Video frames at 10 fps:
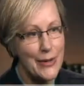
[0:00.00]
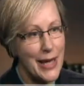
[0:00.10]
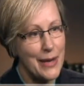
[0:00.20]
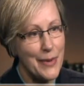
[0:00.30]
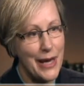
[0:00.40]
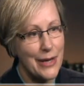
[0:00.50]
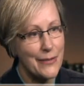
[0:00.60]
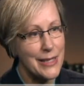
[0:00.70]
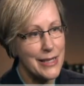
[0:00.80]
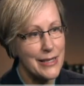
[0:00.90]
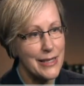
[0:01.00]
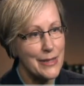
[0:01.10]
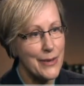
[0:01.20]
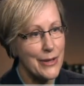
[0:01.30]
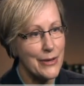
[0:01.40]
Antibiotic
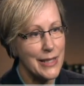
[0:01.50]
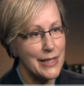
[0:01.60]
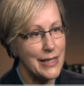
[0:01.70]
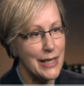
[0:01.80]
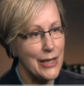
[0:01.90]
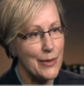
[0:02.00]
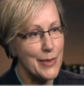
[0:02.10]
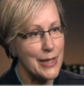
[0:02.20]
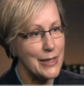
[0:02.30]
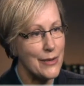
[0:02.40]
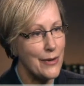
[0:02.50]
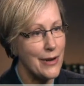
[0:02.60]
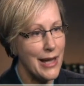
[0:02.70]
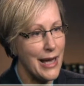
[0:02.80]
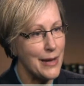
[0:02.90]
resistance, whether it's in humans
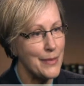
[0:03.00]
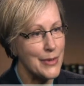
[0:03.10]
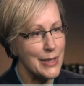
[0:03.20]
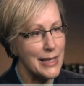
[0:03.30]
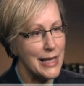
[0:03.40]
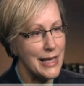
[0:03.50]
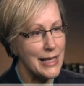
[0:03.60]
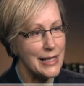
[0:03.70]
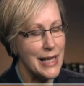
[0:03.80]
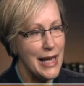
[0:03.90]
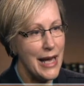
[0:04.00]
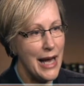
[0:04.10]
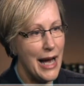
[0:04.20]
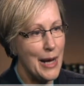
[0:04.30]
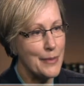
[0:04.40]
or animals, is
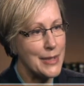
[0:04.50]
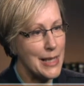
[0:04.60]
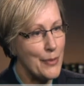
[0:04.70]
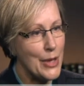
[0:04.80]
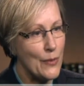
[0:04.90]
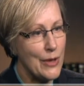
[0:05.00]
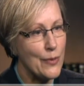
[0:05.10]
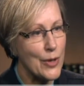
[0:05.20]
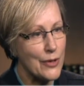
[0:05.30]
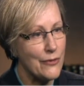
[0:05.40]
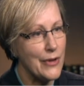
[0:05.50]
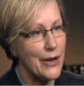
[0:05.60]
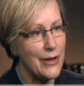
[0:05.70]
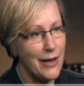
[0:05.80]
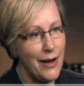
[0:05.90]
um, something we've worked
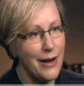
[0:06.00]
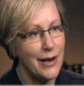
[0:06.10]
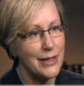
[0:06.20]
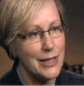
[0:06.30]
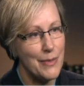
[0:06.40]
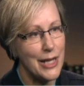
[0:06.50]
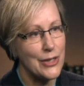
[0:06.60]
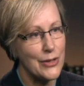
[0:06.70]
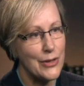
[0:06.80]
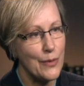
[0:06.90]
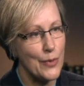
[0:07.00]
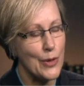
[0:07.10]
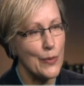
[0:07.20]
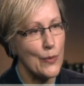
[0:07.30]
very hard to make sure that we're